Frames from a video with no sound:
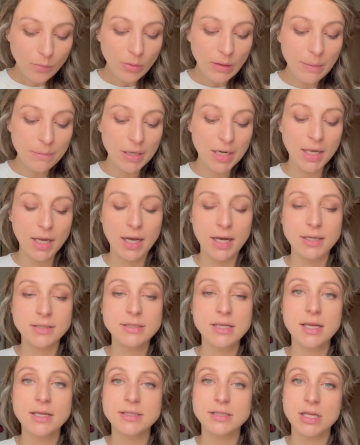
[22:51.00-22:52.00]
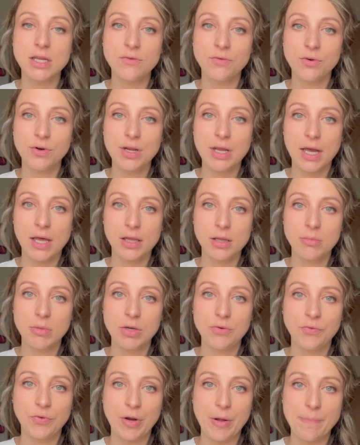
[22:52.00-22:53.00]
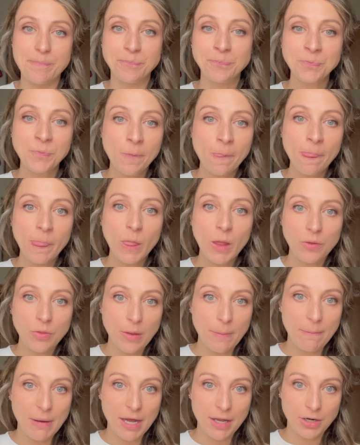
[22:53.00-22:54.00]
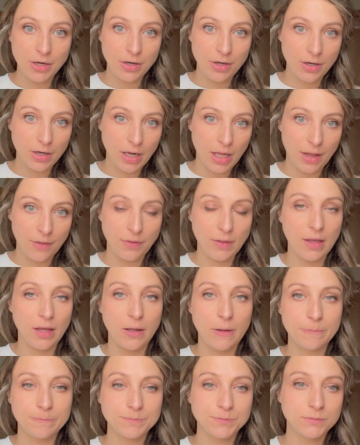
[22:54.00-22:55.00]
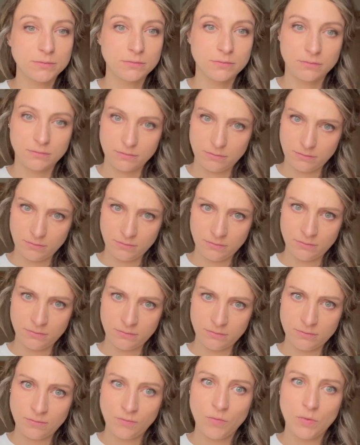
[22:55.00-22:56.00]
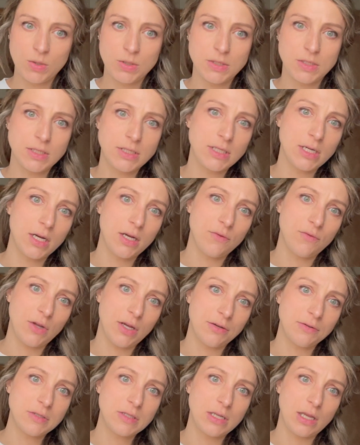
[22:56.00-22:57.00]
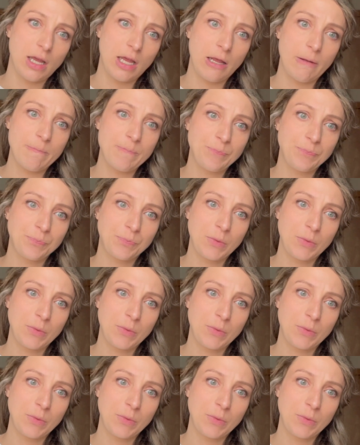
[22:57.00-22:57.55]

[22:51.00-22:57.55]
but it has that savory element from the butter and there's a dove outside.